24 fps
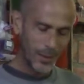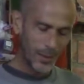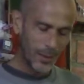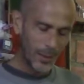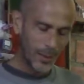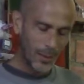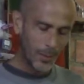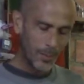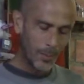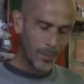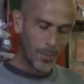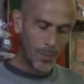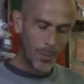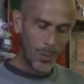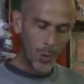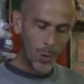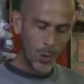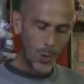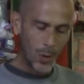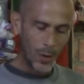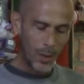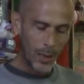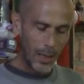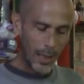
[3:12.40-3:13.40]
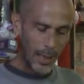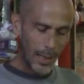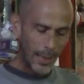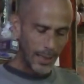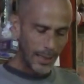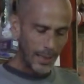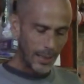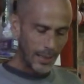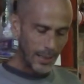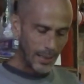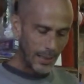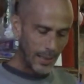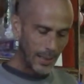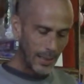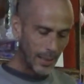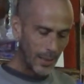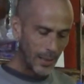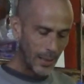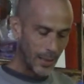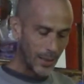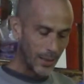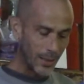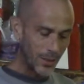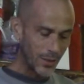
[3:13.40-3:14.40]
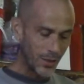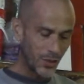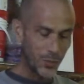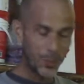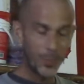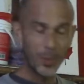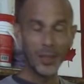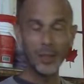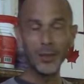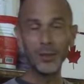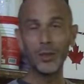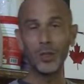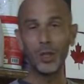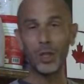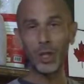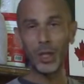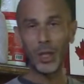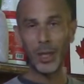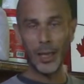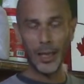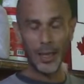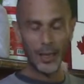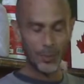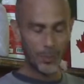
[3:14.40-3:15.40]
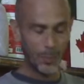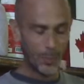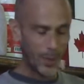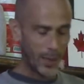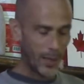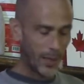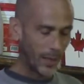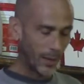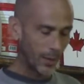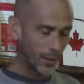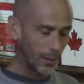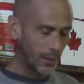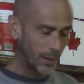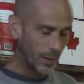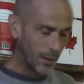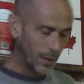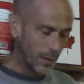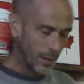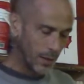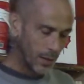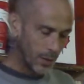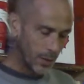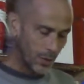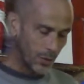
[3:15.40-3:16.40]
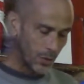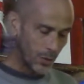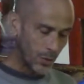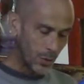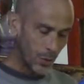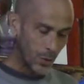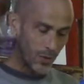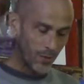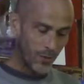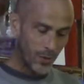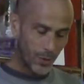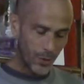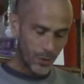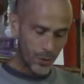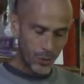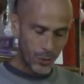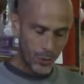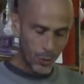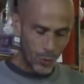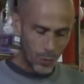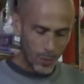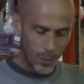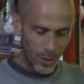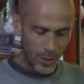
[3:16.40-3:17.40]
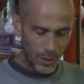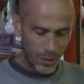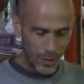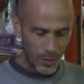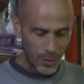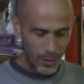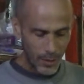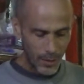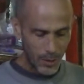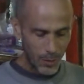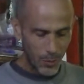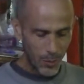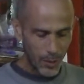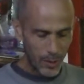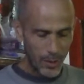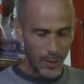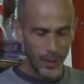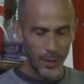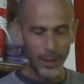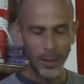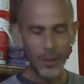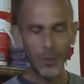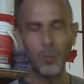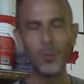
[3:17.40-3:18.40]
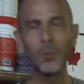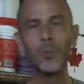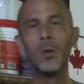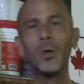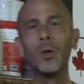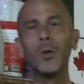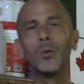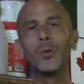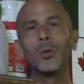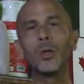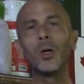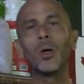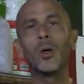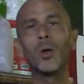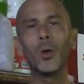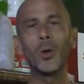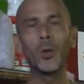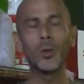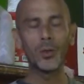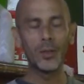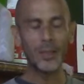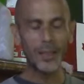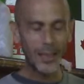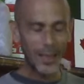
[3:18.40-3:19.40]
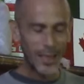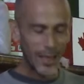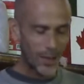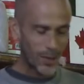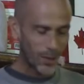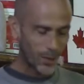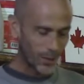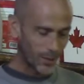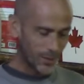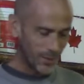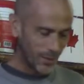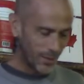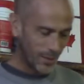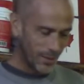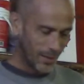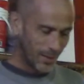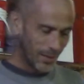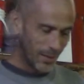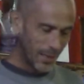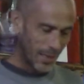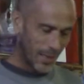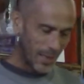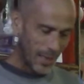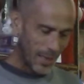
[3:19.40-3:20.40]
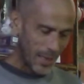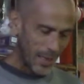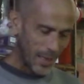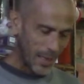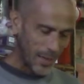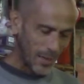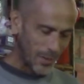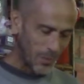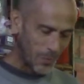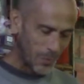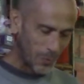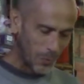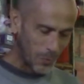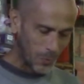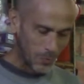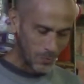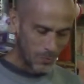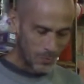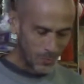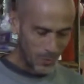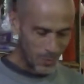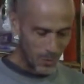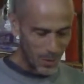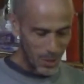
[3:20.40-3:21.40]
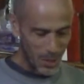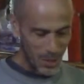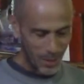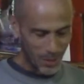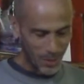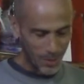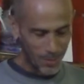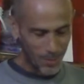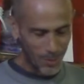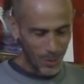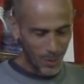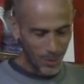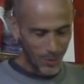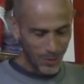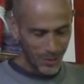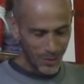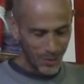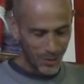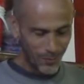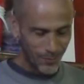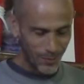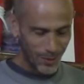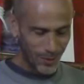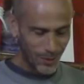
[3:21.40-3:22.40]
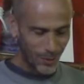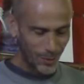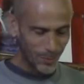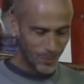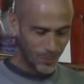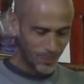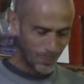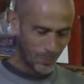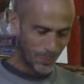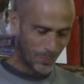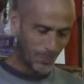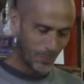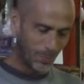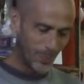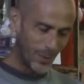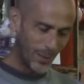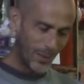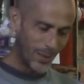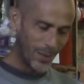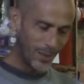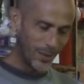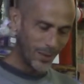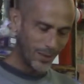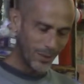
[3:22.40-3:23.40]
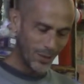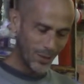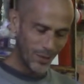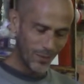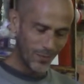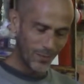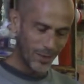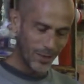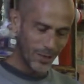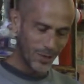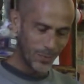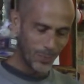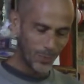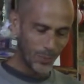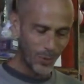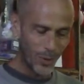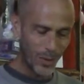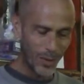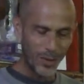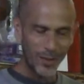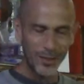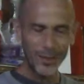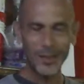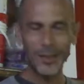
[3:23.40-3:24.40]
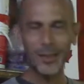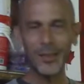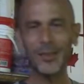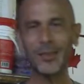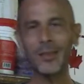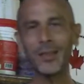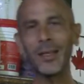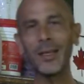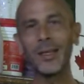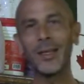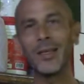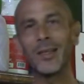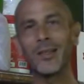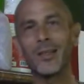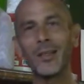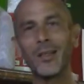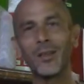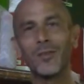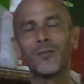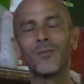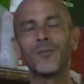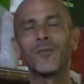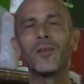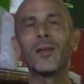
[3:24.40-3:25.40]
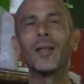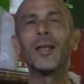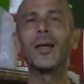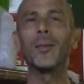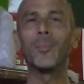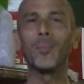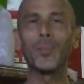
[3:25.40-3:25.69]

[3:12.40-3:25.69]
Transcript: more like a sponge cake batter. So if there's too much liquid, it won't hold together. And one of the most difficult parts of this process is the flip.